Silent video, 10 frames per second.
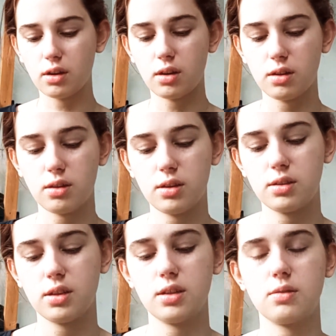This
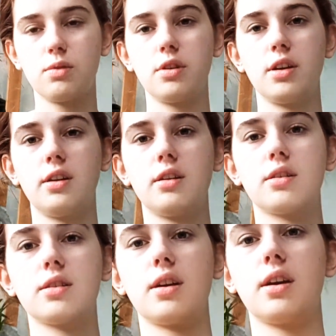is what it
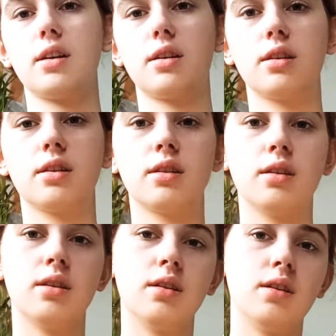looks like
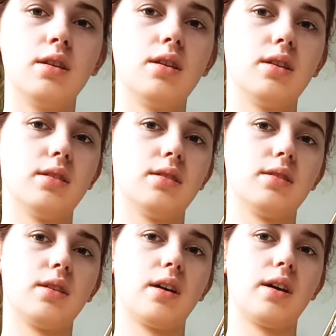
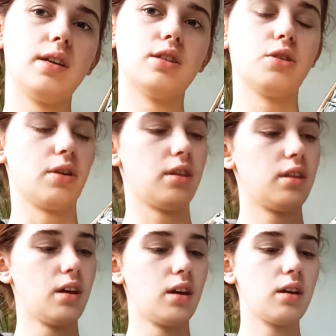inside. So I
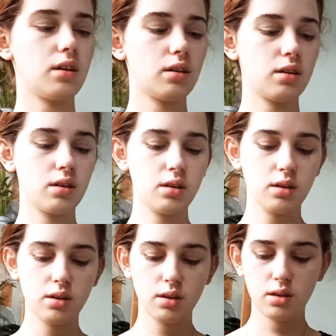think
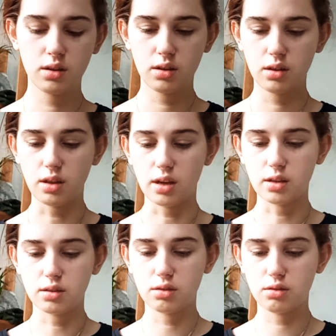
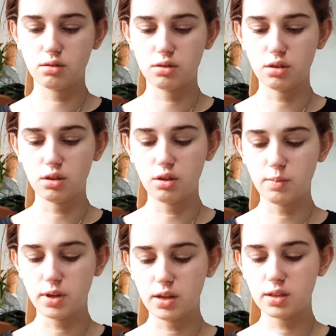there's 2
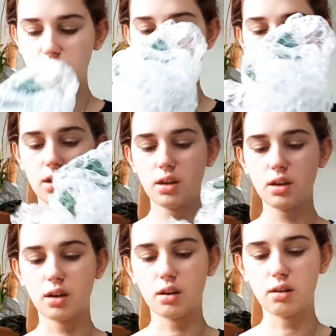plants in here.
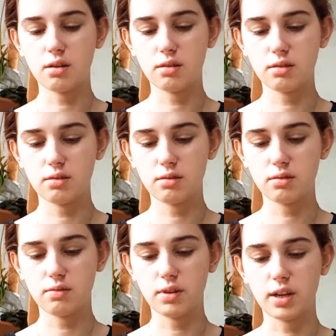I can't
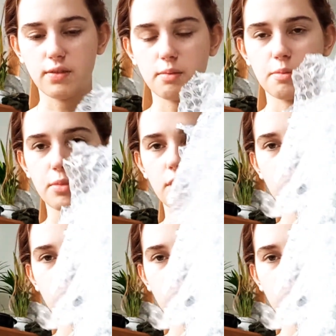really remember.